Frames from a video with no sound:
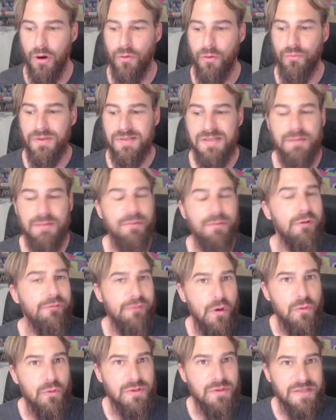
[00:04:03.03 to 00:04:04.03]
resemble
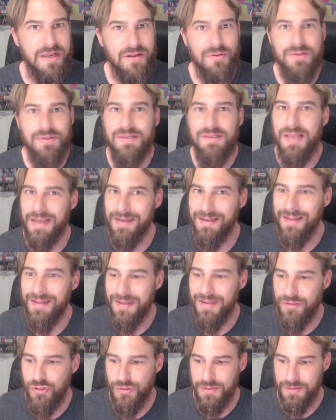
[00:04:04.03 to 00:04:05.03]
folk tales and
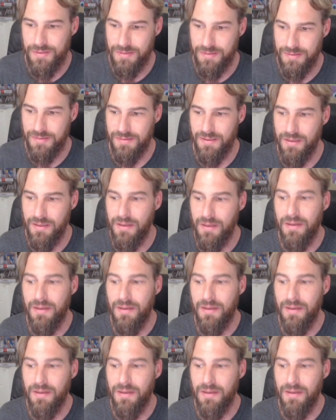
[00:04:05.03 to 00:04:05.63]
legends.